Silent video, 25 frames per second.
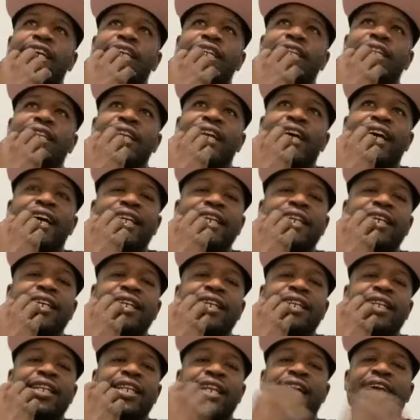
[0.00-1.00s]
a lot
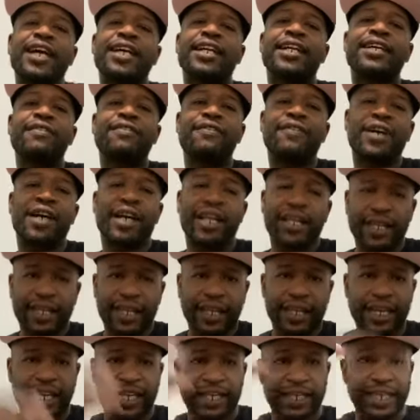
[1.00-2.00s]

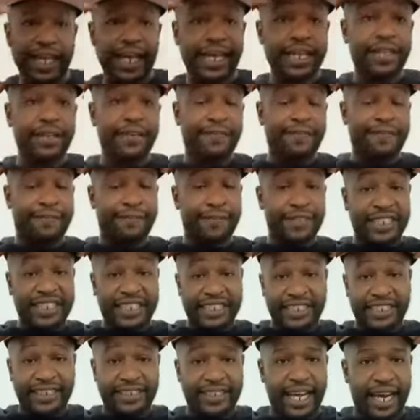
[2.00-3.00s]
of
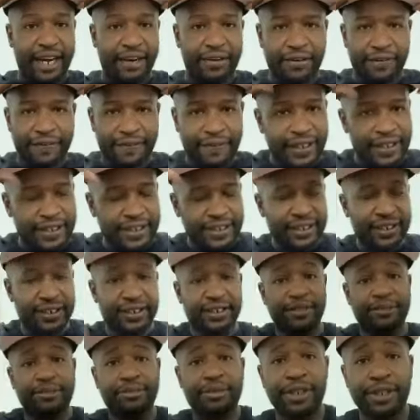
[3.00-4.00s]

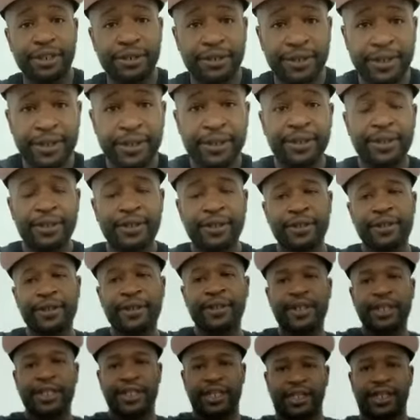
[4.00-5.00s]
sacrifices, bro.
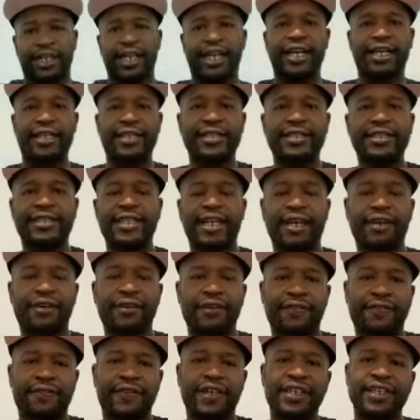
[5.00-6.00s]
A lot of
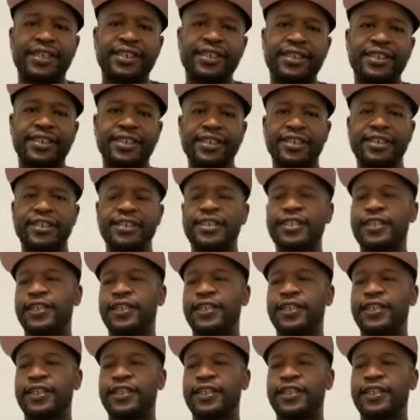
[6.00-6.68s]
sacrifices.